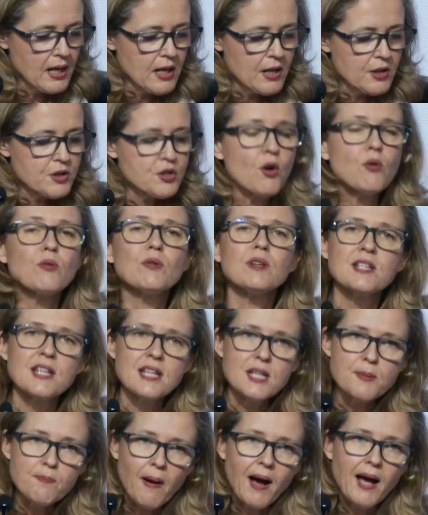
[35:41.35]
So,
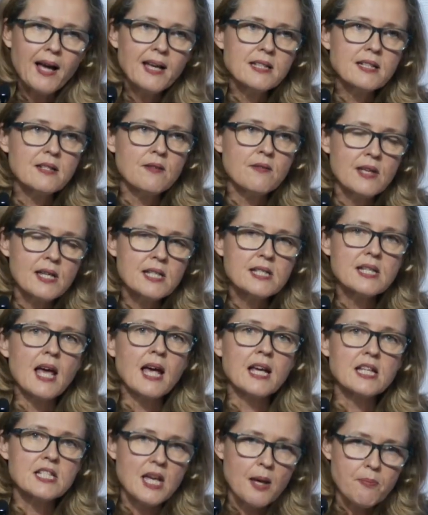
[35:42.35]
despite this
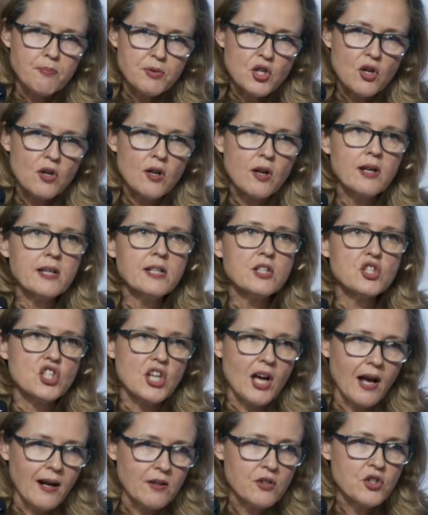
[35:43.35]
exceptionally
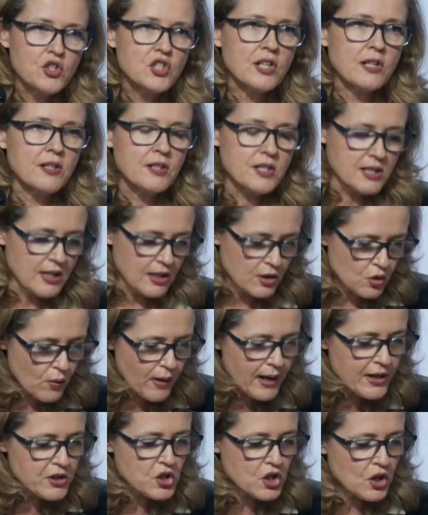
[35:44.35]
challenging
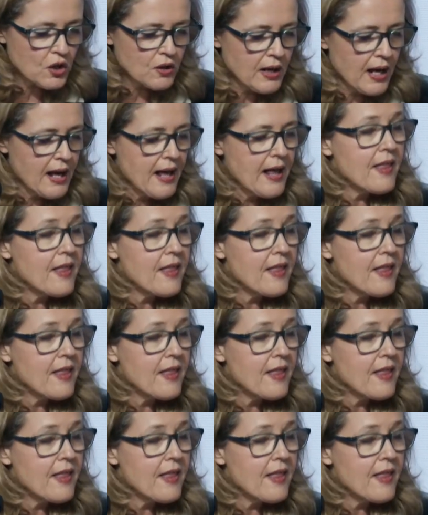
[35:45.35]
situation,